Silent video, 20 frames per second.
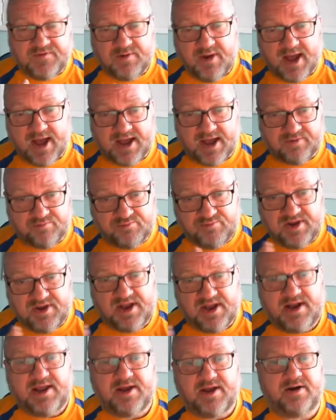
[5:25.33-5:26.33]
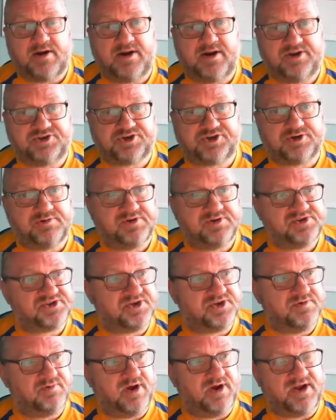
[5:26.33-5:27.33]
you had really high
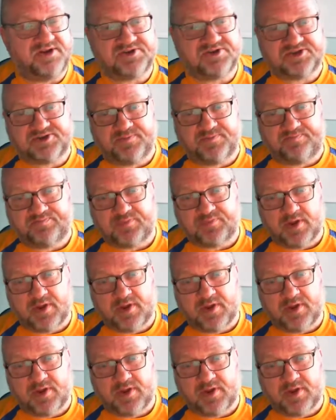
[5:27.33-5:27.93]
truancy rates